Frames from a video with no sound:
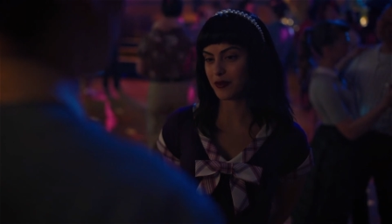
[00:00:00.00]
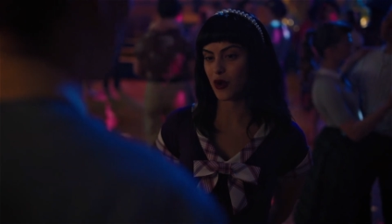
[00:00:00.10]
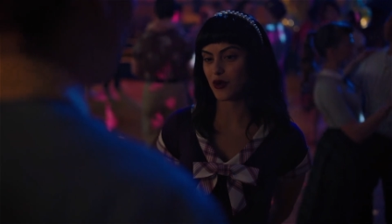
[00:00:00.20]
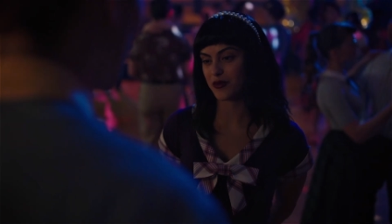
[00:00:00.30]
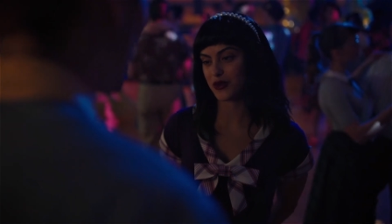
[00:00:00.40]
the
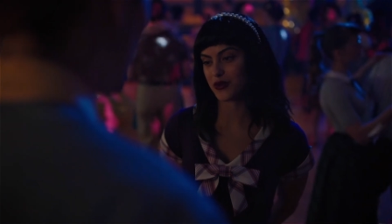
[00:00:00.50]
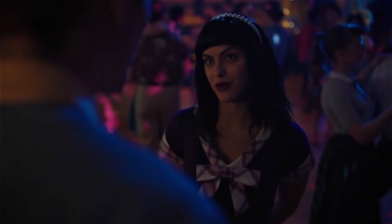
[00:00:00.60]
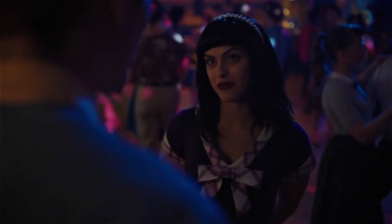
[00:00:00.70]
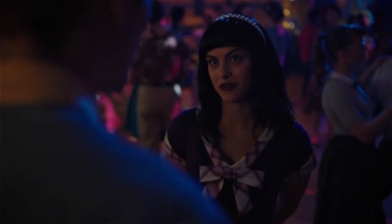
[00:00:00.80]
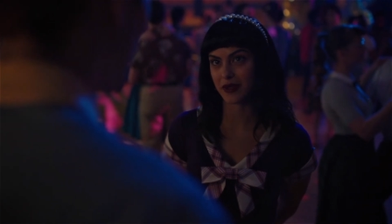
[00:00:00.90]
poem you
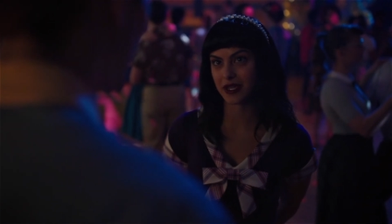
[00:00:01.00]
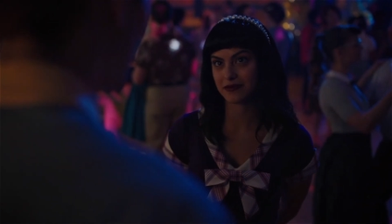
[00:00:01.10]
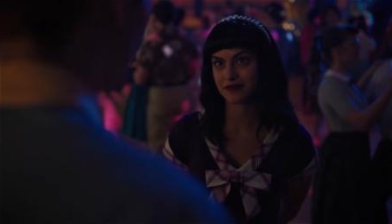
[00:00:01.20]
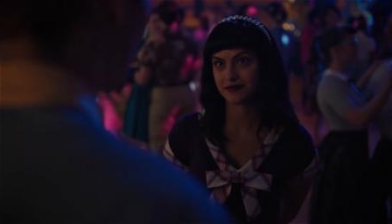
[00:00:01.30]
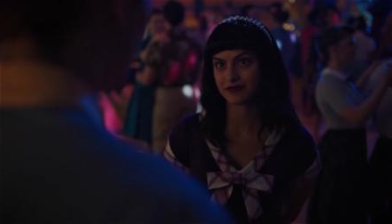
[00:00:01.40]
wrote for me.
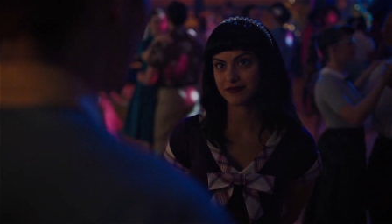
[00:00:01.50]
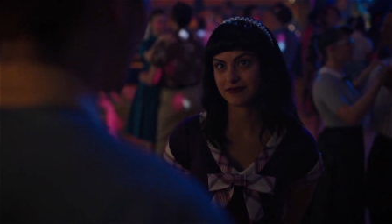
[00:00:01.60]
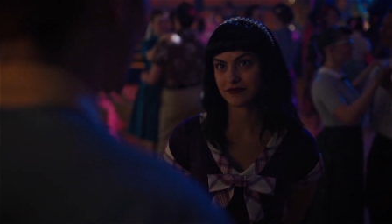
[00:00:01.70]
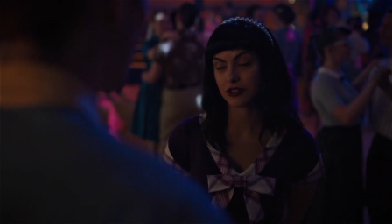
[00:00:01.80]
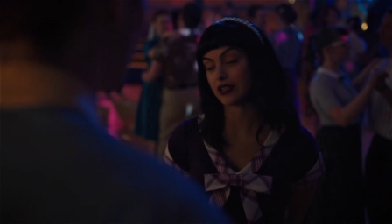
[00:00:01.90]

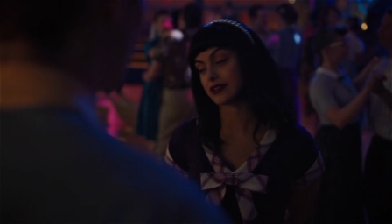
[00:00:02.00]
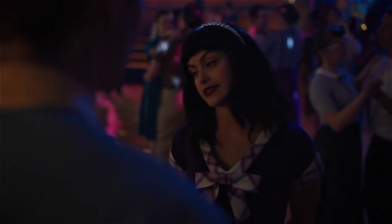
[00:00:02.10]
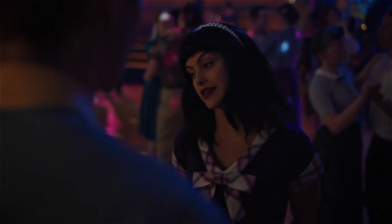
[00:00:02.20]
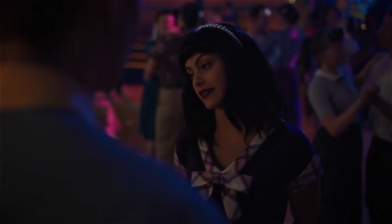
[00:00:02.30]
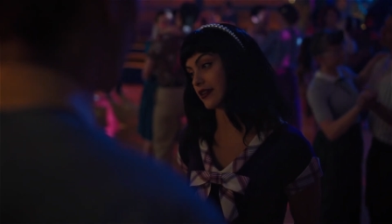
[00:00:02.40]
Or at
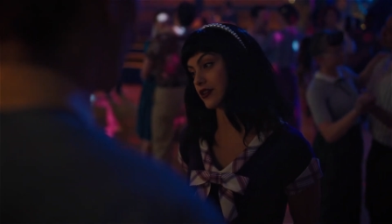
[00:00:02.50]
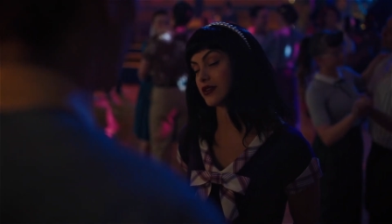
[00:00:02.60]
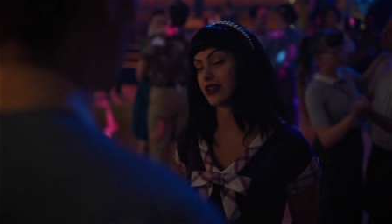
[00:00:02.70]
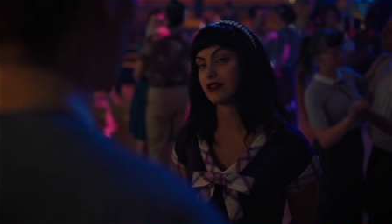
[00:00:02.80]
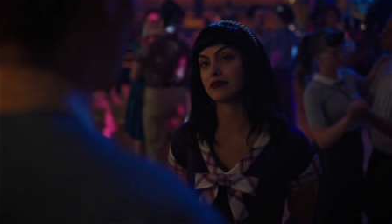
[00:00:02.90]
least I think
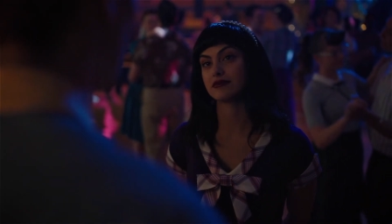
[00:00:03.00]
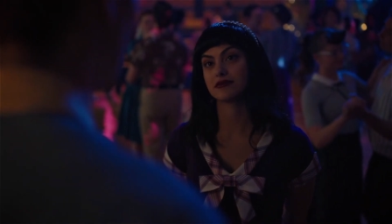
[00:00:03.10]
you did.